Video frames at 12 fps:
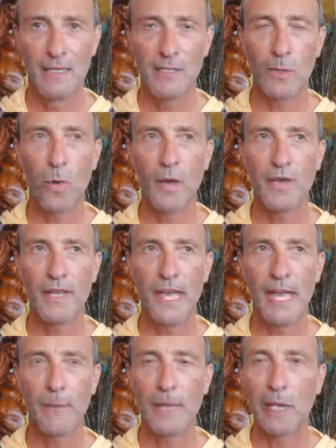to one
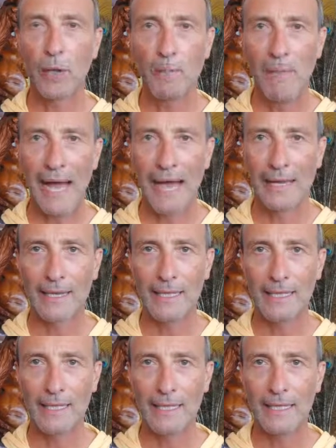day we look back
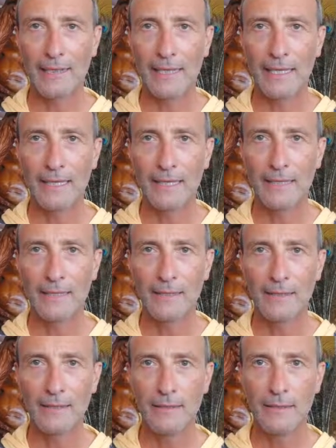and think
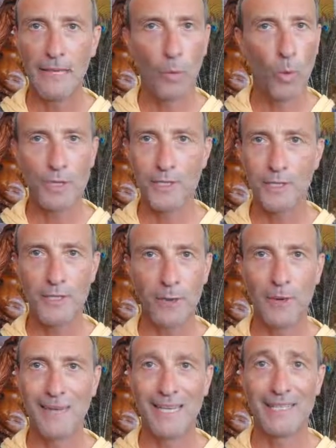that wasn't so
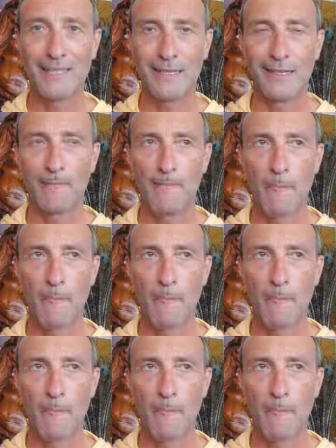amazing.